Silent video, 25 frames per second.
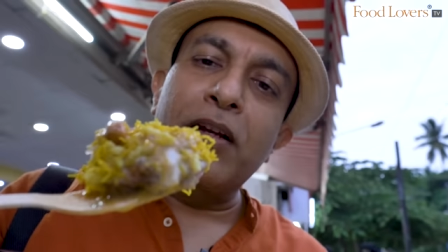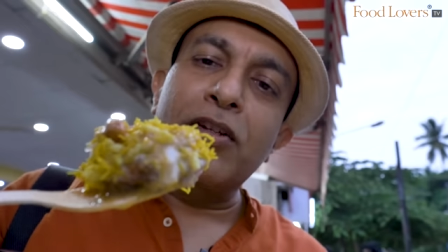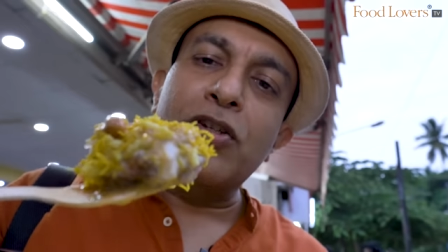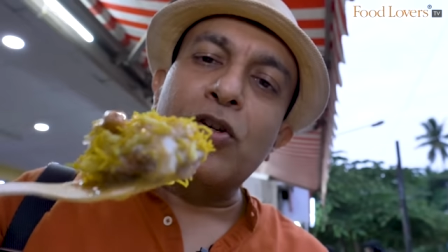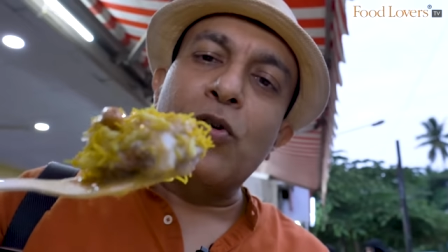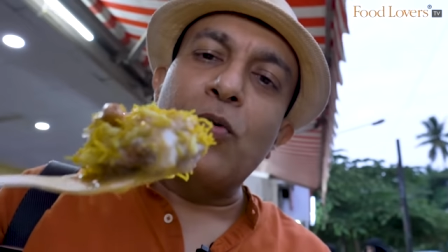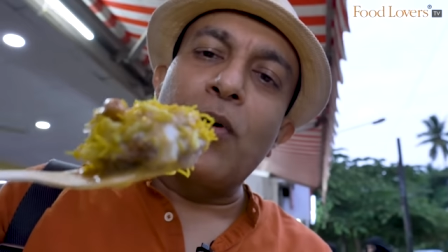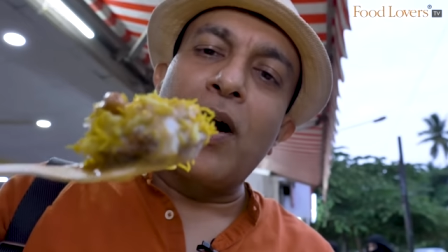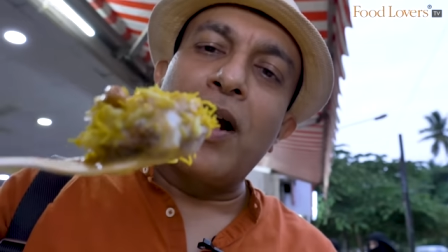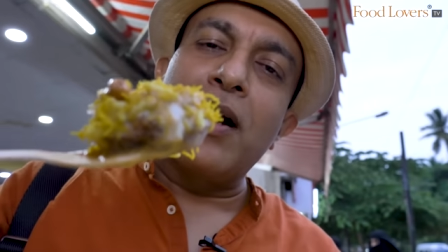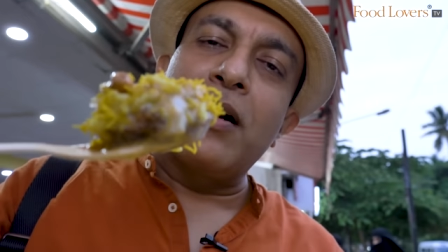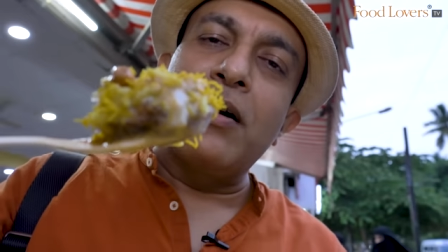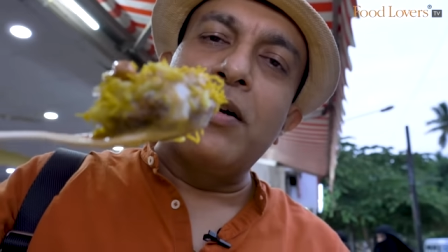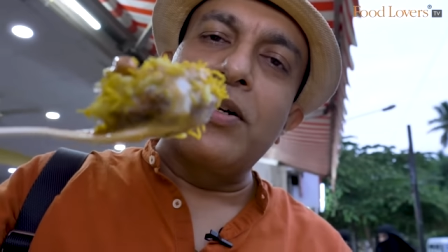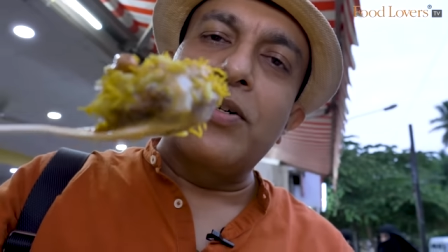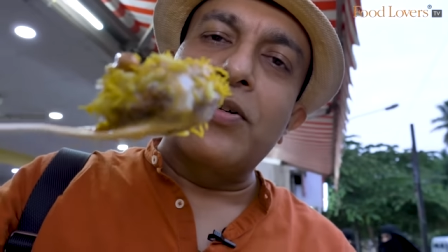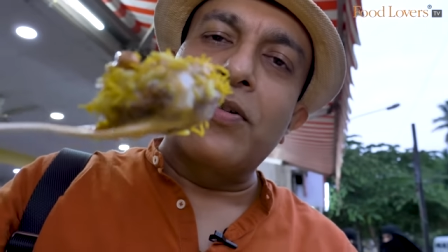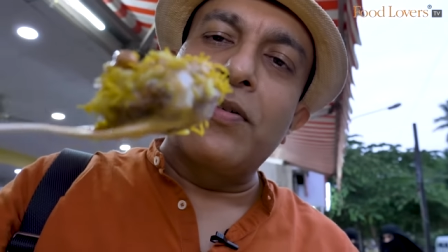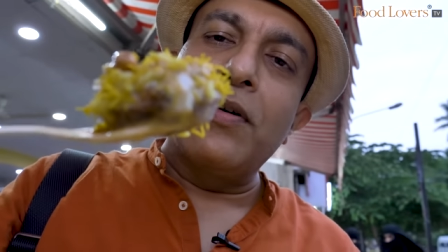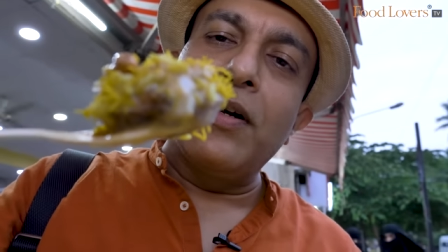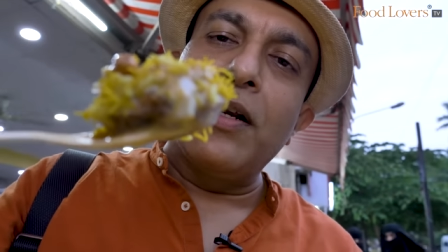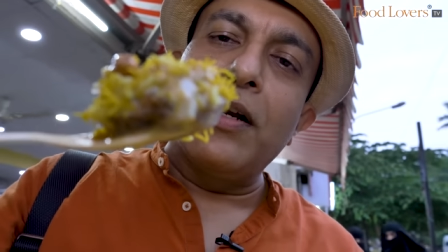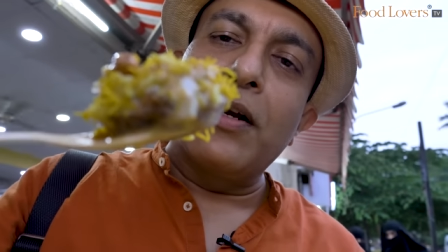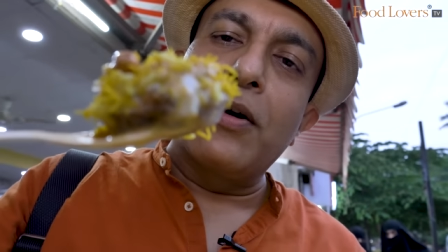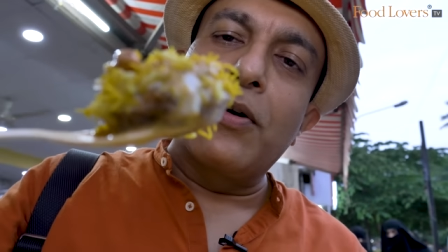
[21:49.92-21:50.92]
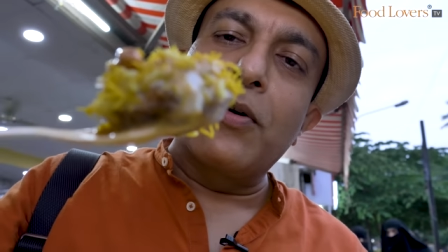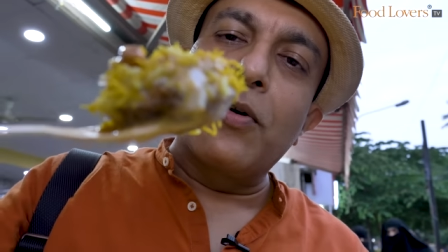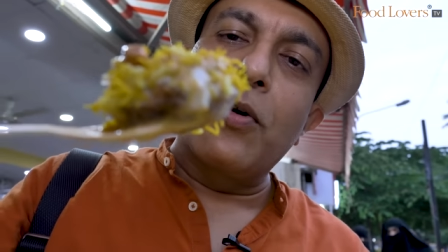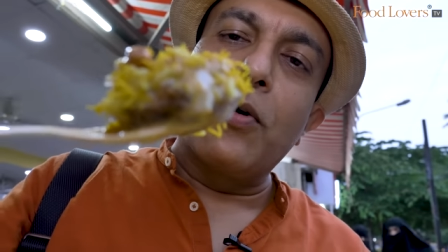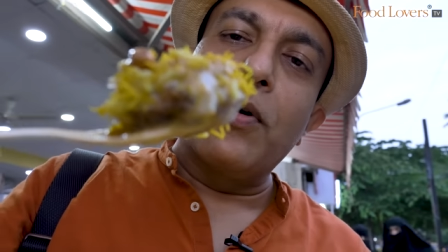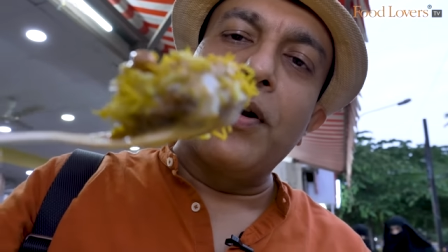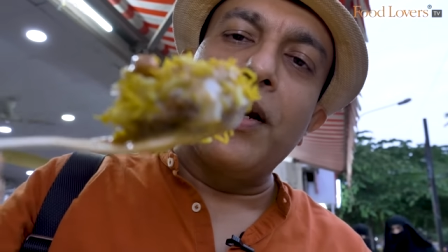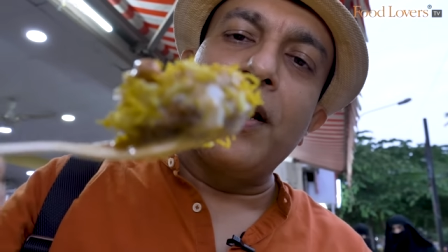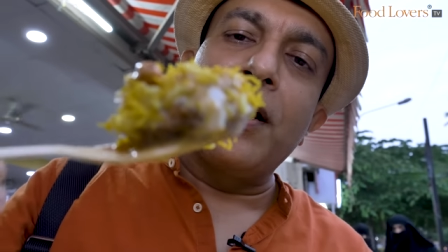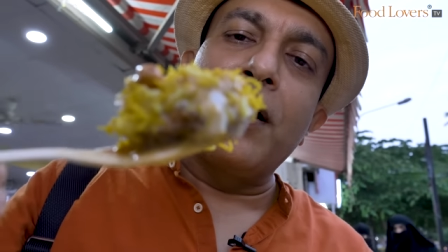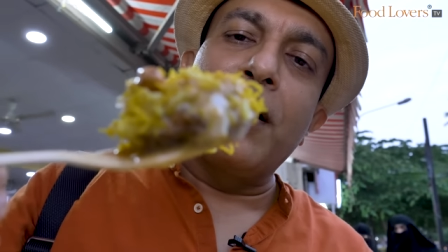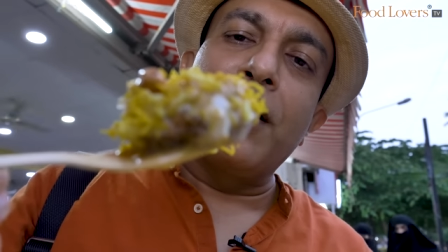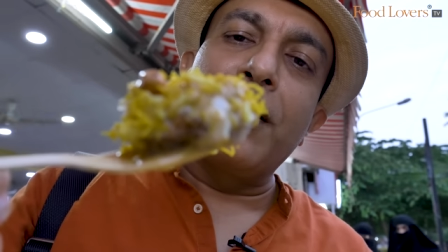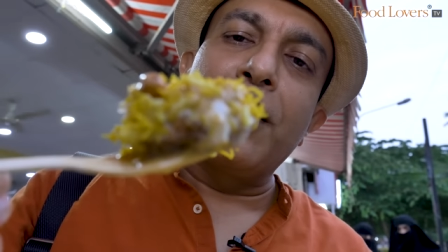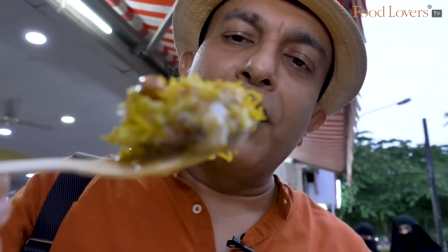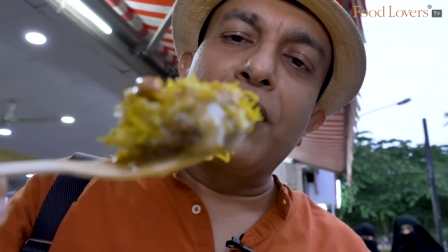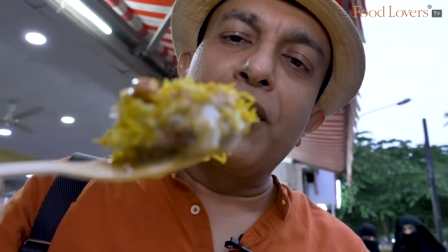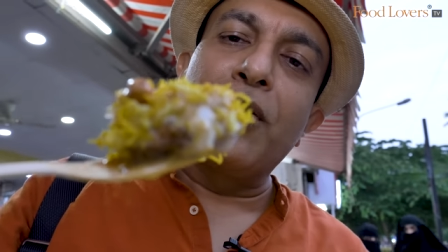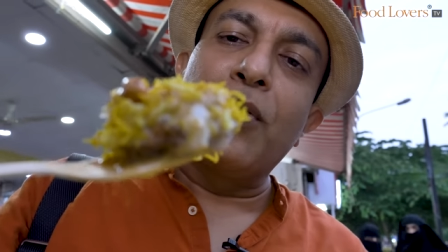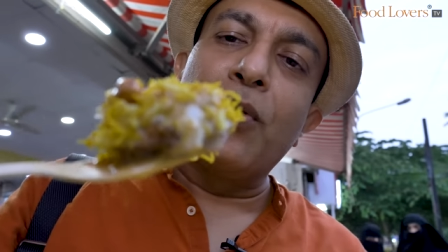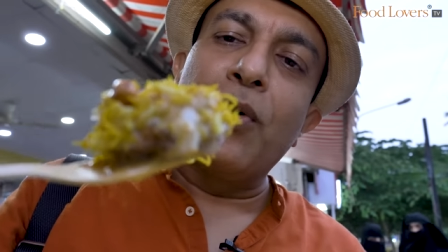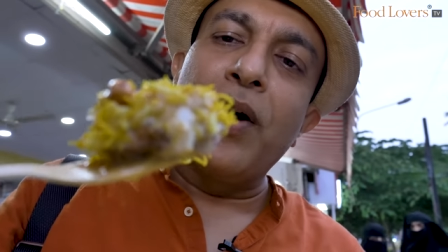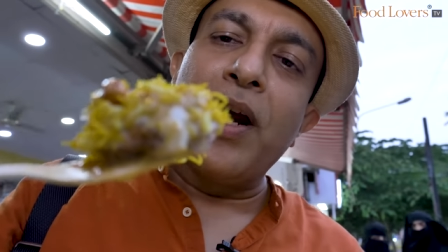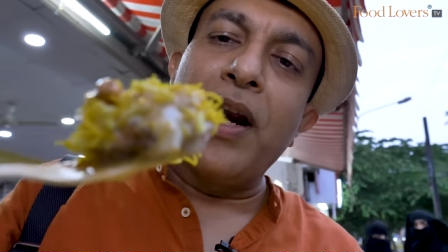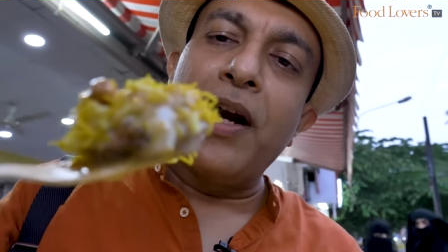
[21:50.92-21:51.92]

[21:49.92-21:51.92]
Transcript: it's quite literally groaning under the